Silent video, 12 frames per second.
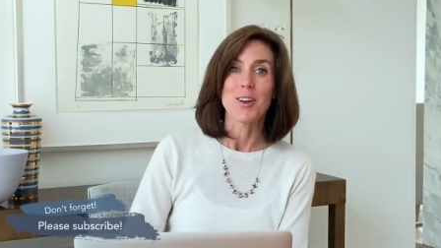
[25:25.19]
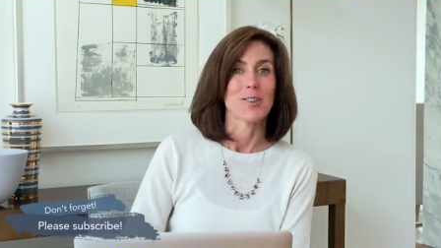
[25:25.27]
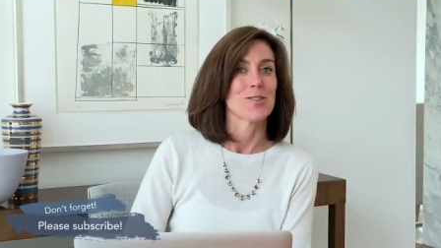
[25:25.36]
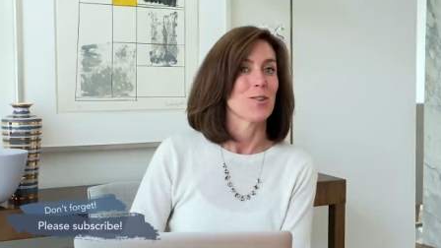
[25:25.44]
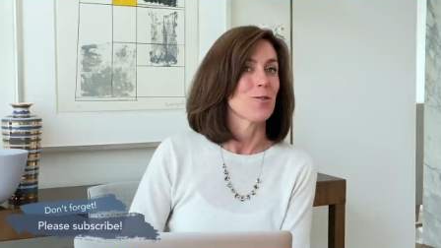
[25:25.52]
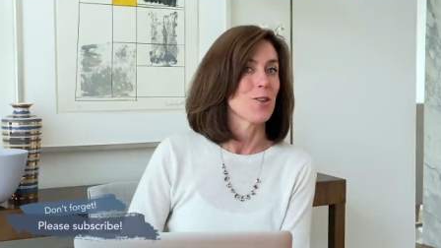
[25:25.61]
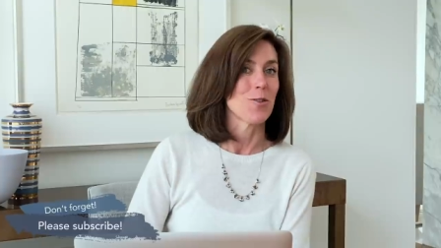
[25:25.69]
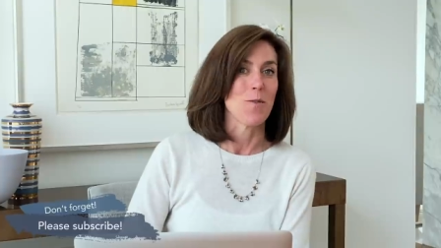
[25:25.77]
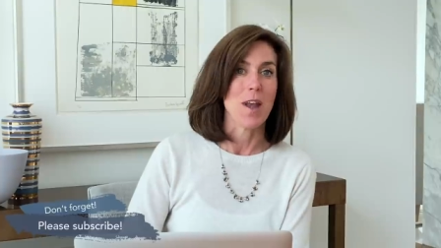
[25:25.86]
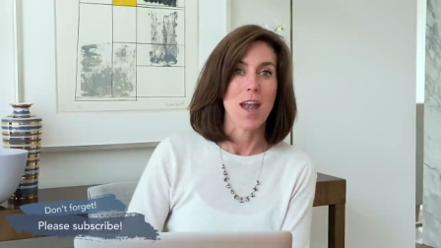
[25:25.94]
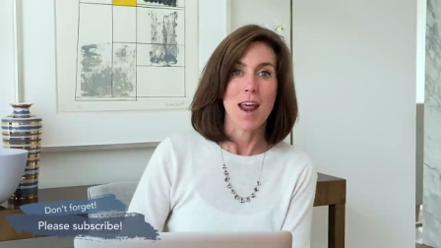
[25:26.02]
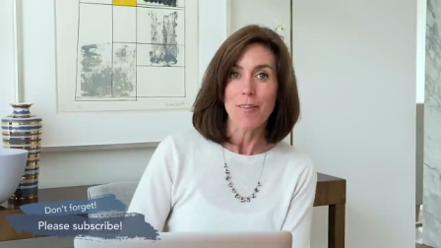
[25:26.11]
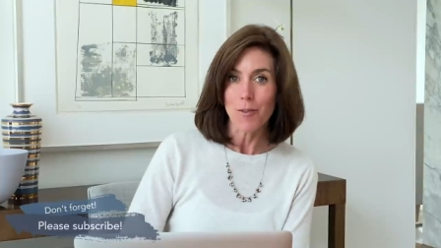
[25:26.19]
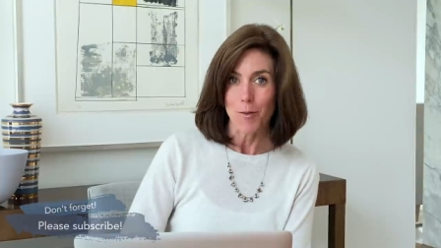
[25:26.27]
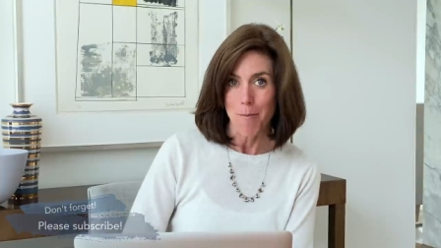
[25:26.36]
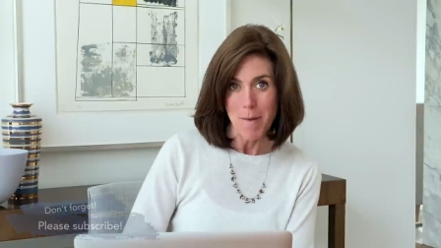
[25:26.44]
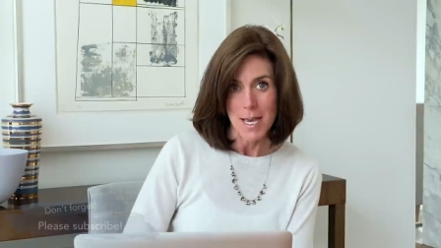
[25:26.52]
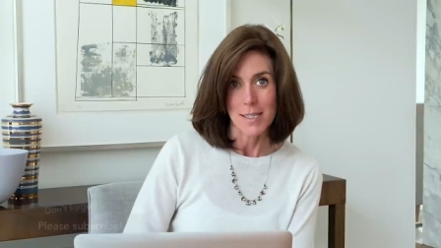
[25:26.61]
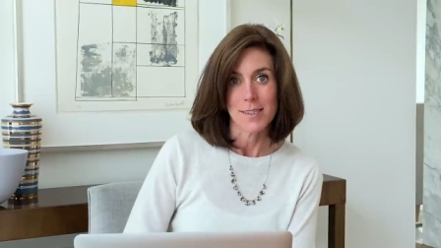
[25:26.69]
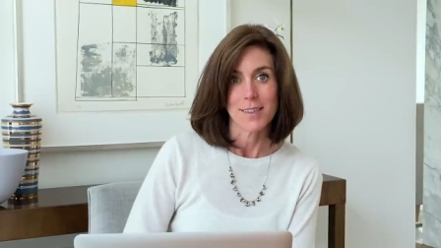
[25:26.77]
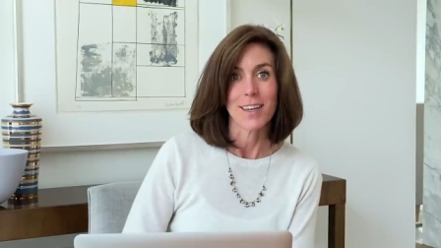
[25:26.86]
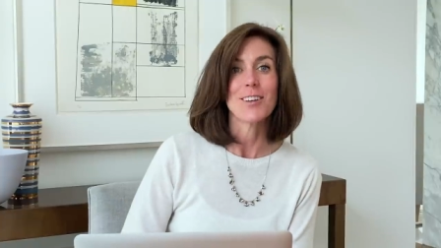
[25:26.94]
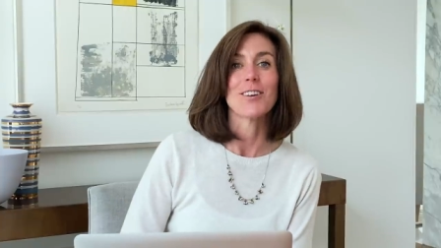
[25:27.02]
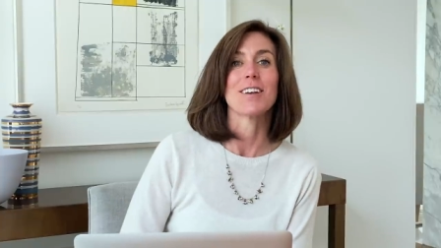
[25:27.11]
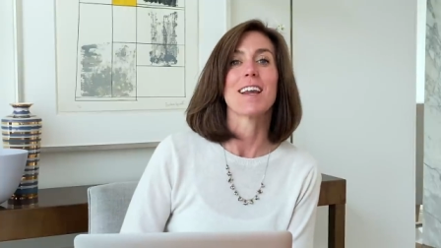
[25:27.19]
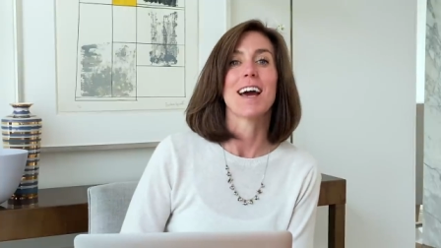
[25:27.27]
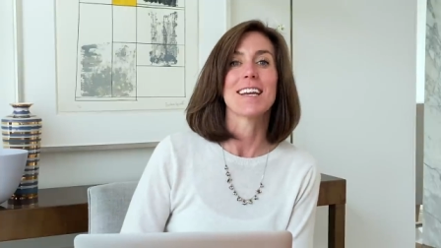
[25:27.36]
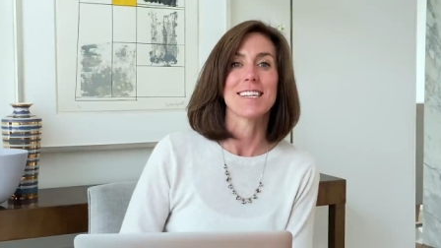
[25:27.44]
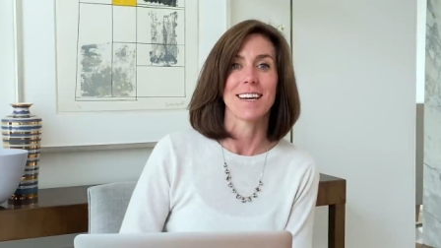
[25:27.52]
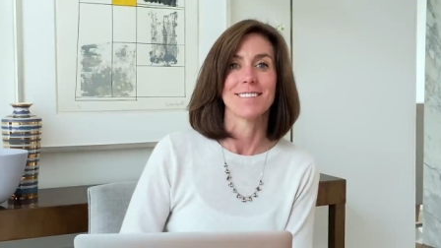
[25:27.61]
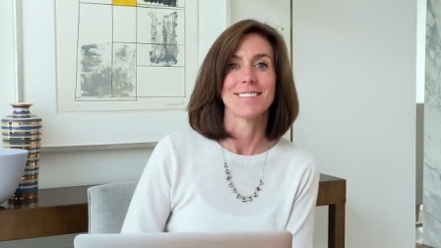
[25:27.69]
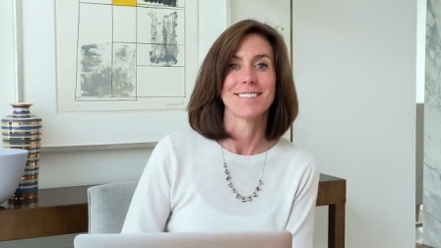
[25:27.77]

so you never miss a good idea.